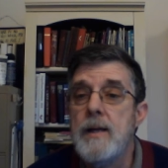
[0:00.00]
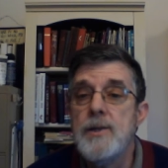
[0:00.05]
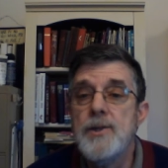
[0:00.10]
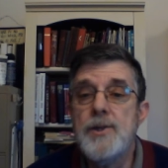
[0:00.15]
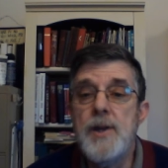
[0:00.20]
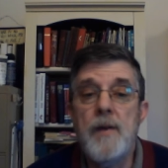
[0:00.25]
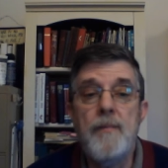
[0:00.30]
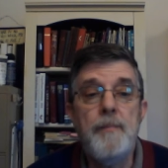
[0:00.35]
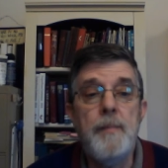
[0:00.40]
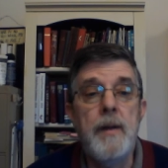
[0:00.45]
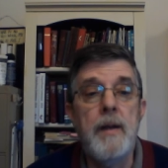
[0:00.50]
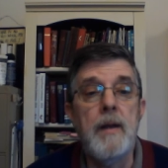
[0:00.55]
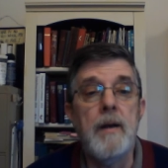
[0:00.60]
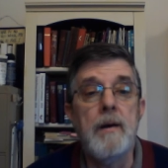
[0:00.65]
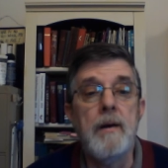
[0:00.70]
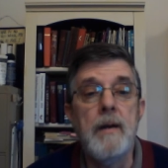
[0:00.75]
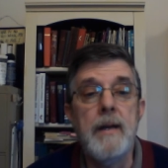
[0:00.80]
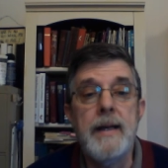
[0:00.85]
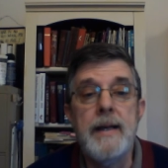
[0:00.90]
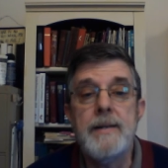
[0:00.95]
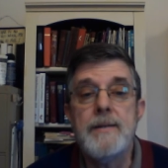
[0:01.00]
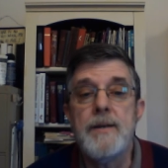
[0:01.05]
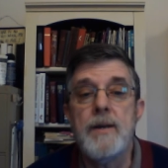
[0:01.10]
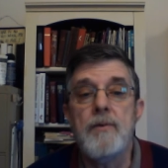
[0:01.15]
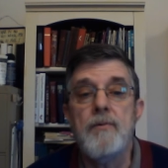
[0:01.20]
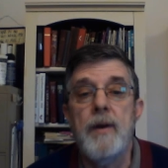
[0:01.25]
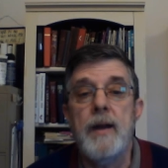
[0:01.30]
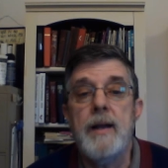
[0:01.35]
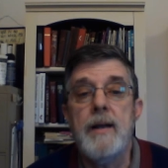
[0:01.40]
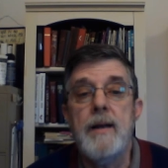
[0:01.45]
Jeff Miller leads a
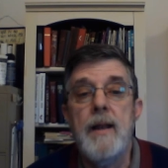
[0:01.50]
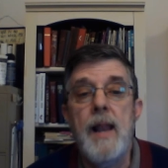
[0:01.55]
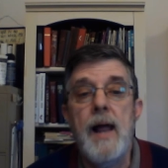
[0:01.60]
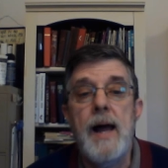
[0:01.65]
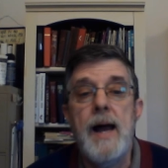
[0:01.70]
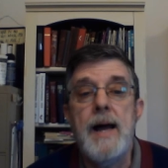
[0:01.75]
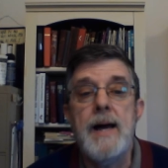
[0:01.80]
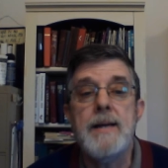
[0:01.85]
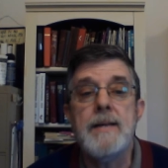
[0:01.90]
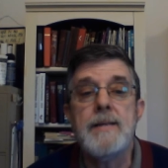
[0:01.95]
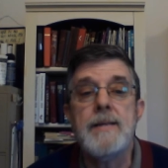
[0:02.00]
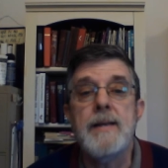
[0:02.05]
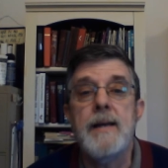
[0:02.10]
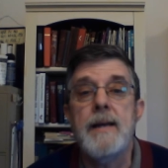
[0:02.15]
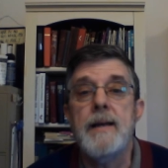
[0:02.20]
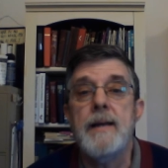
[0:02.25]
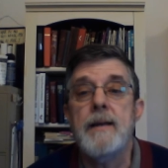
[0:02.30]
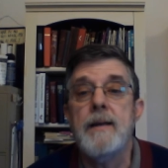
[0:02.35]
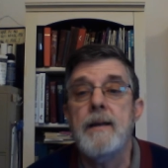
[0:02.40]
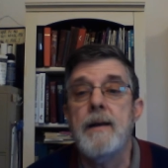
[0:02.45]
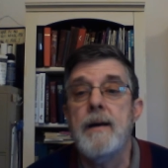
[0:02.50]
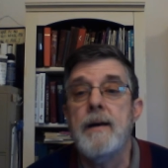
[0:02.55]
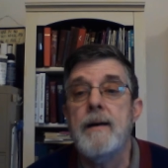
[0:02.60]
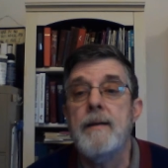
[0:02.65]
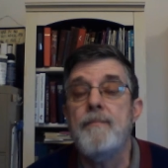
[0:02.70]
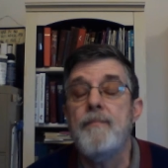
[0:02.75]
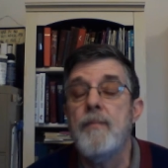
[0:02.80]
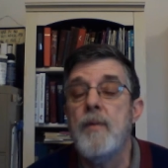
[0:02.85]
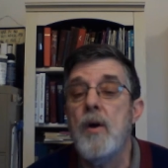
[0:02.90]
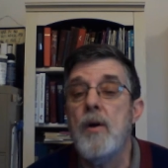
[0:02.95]
great class, and
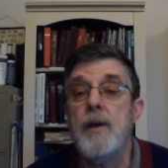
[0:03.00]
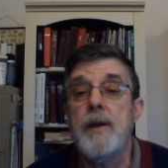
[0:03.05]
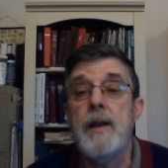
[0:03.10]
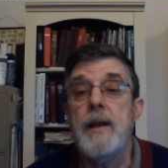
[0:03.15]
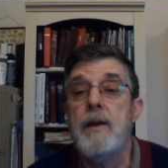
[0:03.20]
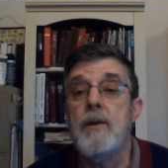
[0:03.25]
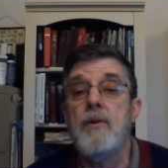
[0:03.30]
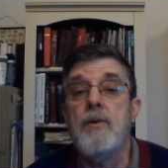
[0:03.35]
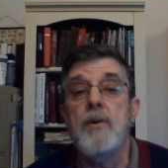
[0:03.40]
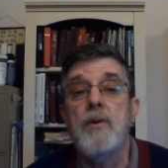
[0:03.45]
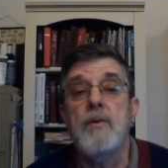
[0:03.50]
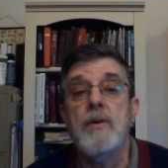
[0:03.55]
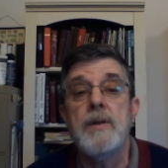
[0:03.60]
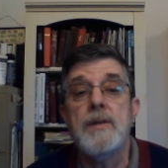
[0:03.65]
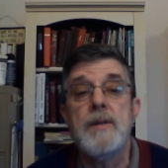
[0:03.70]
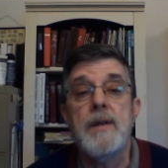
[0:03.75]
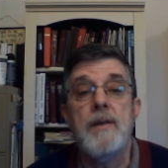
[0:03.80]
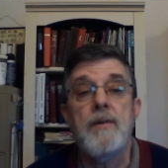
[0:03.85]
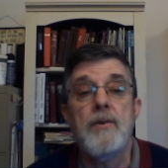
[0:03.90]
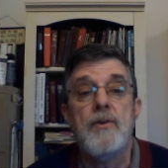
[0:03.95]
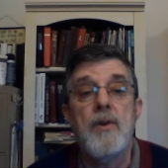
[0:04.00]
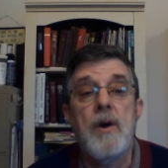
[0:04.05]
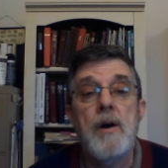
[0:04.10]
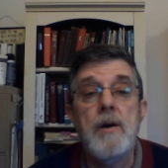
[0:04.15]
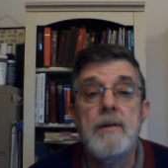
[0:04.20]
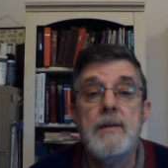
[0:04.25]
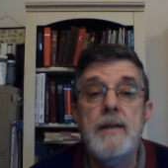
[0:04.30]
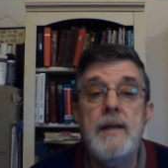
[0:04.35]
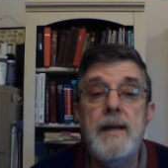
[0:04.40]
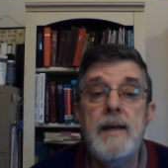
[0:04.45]
um, all you need to do is either
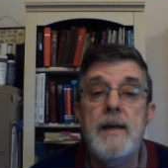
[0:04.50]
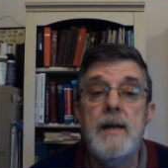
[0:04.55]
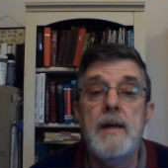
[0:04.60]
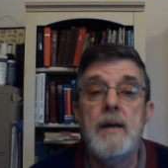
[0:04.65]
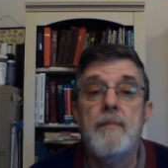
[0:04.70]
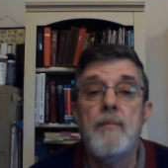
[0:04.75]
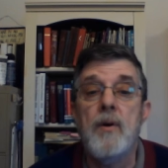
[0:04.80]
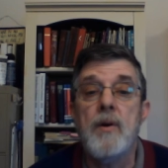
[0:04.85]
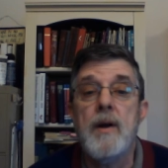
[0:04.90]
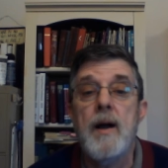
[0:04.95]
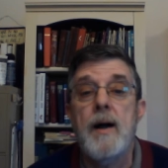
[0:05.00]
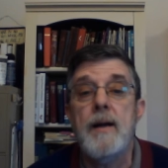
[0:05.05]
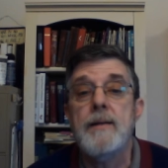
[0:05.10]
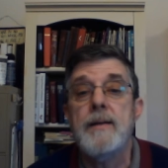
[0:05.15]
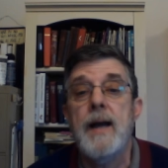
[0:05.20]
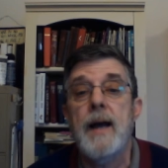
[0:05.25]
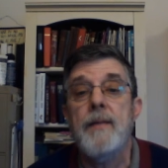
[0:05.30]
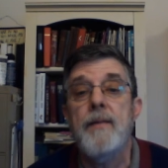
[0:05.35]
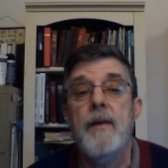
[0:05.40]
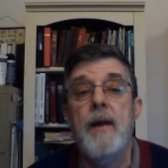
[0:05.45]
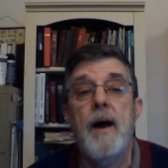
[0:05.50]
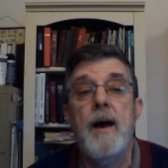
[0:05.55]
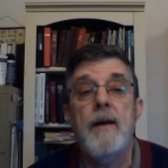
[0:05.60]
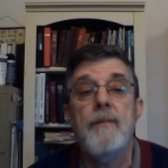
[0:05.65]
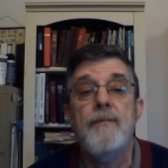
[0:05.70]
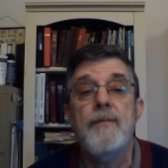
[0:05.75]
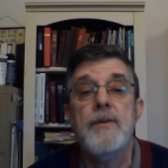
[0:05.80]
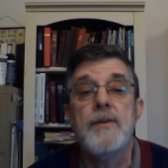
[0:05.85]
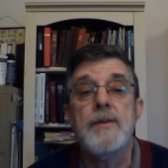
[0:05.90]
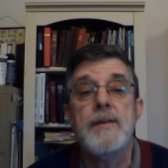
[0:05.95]
talk to him or contact the
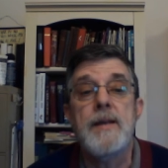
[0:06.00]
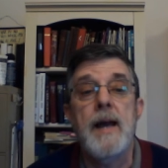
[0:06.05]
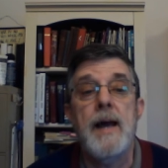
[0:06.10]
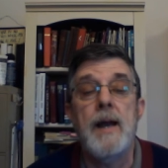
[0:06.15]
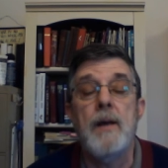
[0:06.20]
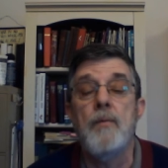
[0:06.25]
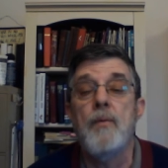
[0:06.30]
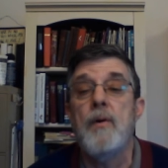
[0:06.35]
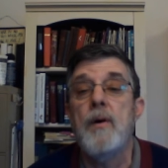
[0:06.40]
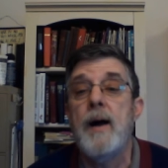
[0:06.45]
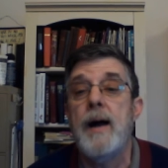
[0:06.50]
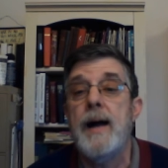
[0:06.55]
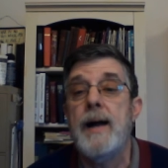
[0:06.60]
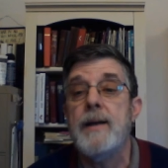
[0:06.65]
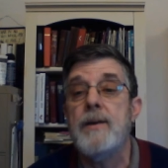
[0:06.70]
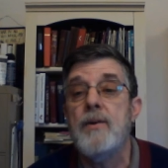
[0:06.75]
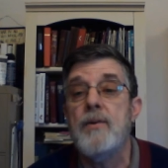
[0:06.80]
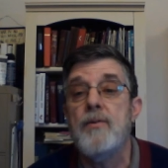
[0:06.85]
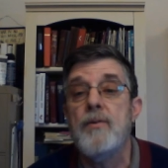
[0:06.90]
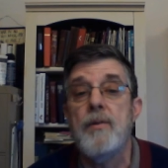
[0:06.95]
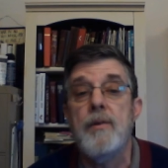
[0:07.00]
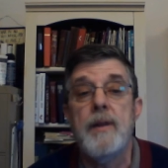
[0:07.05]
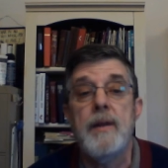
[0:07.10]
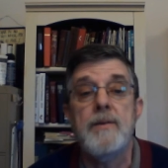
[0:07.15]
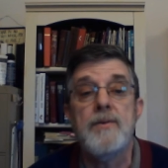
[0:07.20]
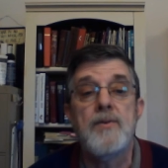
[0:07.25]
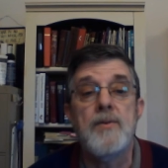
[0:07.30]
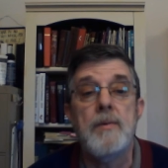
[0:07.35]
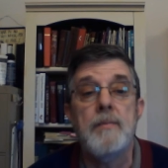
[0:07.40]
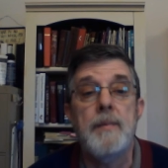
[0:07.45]
office, and we'll add you to
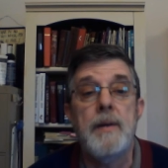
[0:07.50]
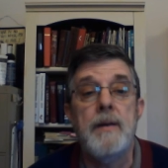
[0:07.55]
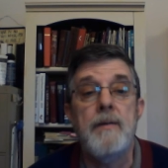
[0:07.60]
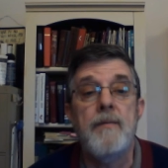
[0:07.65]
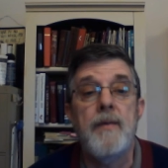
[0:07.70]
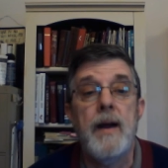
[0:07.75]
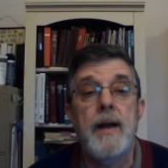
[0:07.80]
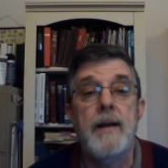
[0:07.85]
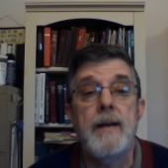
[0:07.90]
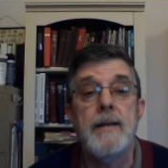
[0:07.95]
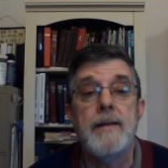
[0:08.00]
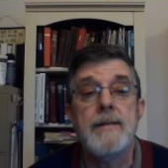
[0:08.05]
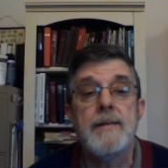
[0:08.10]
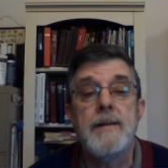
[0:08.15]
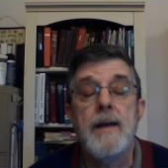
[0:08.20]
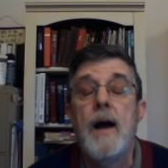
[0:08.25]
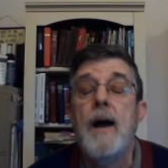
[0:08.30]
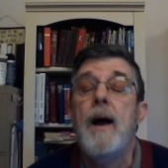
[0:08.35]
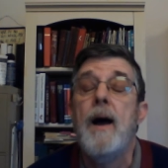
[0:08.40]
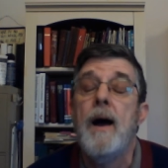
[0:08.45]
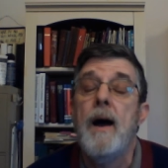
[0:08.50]
the Zoom invite list.